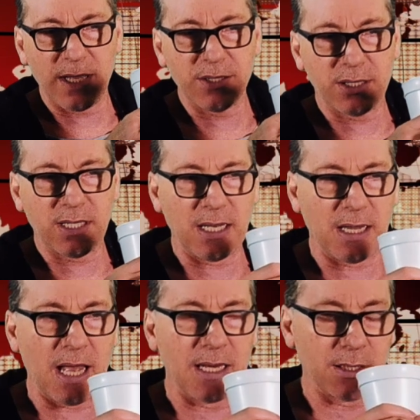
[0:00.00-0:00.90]
you stand
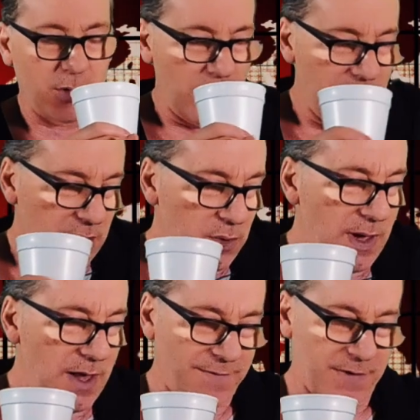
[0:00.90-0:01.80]
in line and say, do you like the new
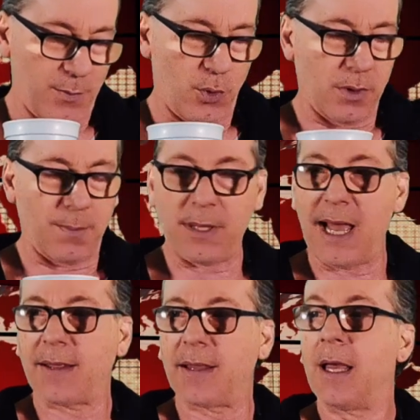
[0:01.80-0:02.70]
outfit? I'm all in a
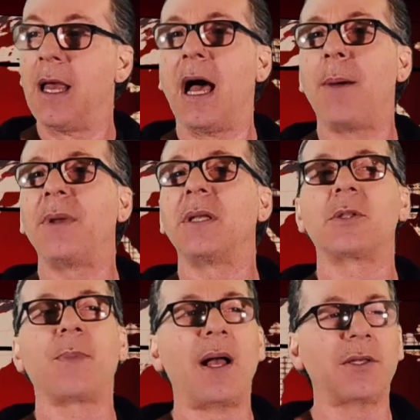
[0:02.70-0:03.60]
black thing. I'm being
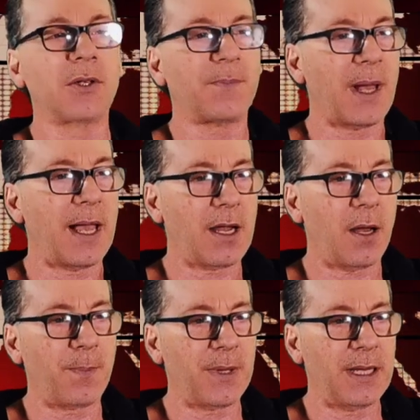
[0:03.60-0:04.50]
sponsored by a
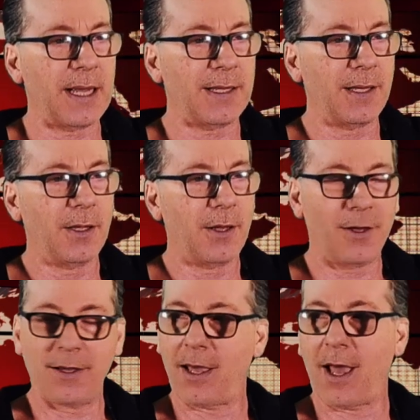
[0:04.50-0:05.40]
company that,
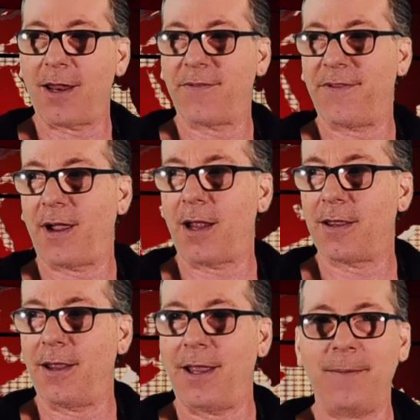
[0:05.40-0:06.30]
oh God, I forgot
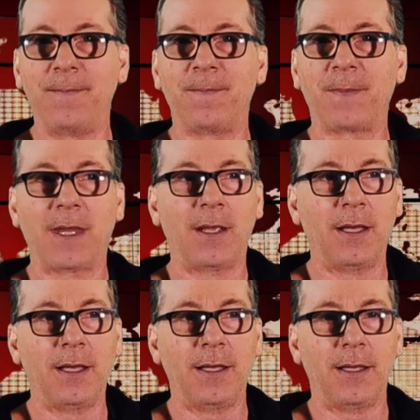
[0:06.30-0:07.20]
the name.
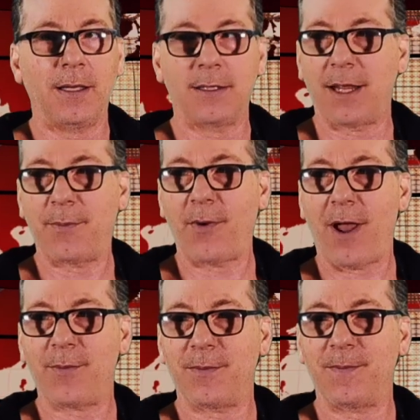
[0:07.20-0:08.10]
Is that a
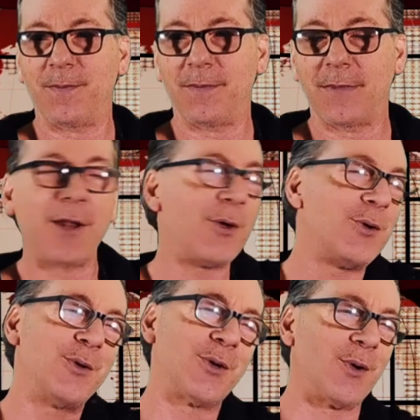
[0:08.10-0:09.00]
problem? I know
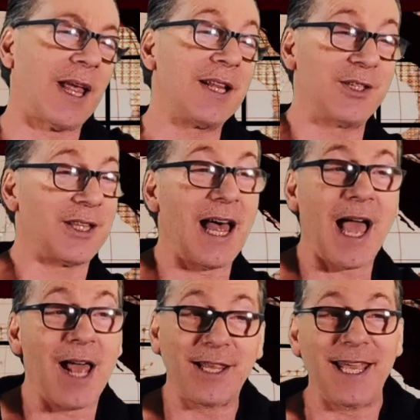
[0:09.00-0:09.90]
you don't care. This is
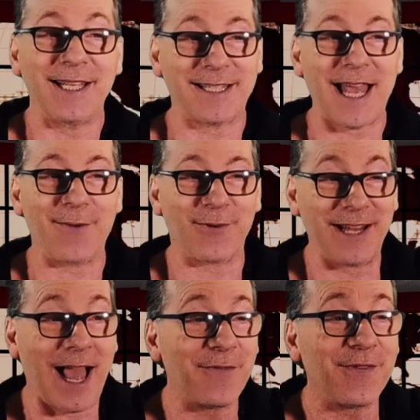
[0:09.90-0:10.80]
live. I can't stop right
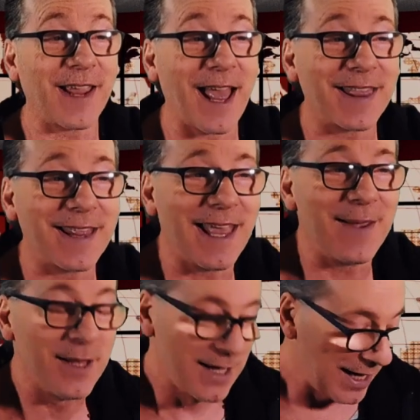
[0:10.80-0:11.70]
now. I forgot the
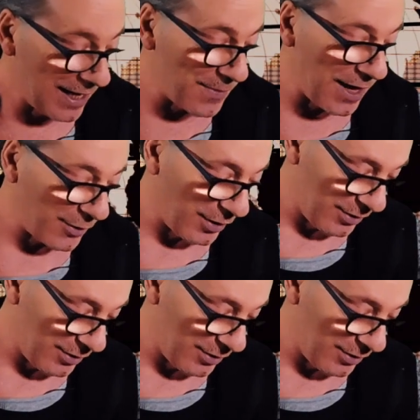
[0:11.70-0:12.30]
name. And I'm not going to